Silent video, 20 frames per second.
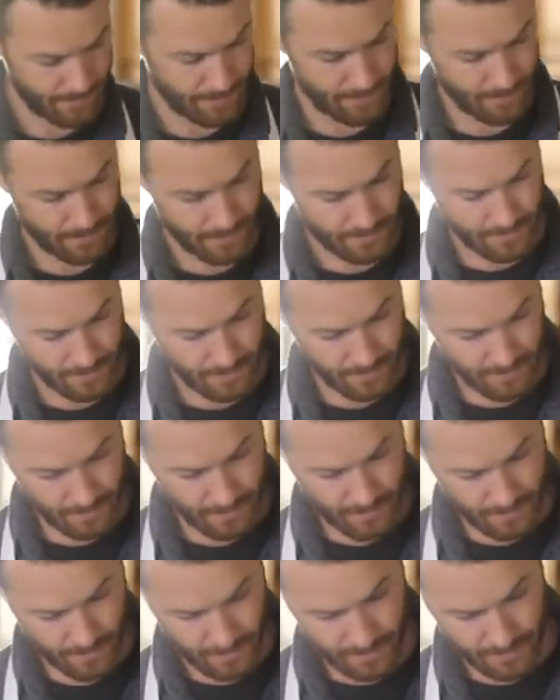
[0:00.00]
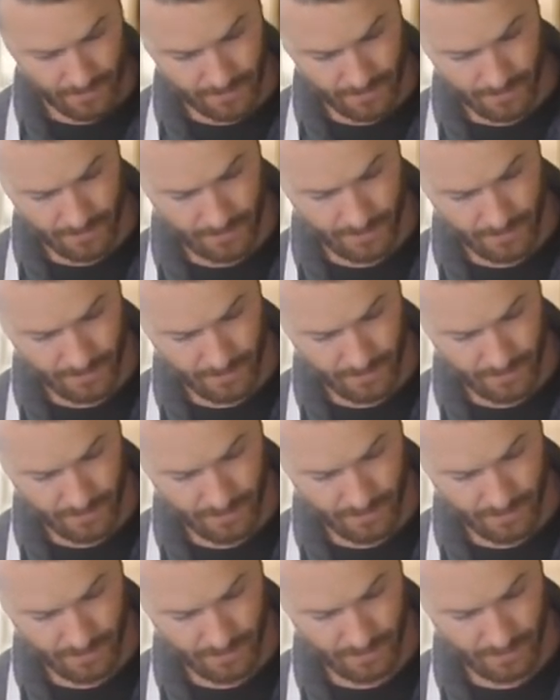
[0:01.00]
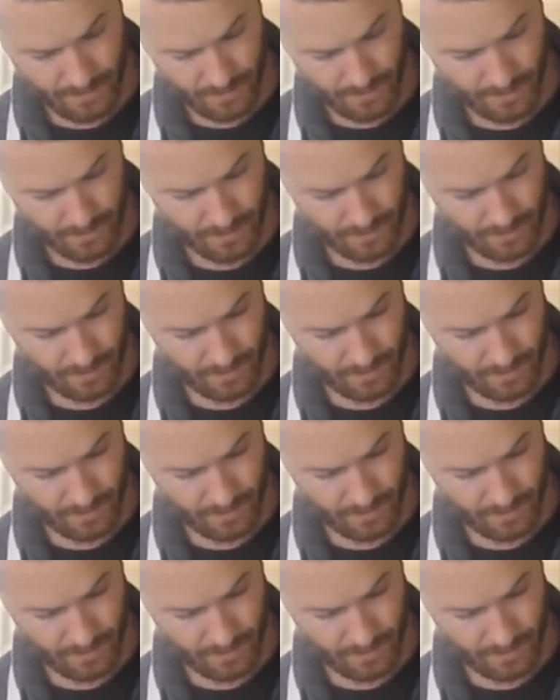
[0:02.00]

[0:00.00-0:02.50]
(no one is talking)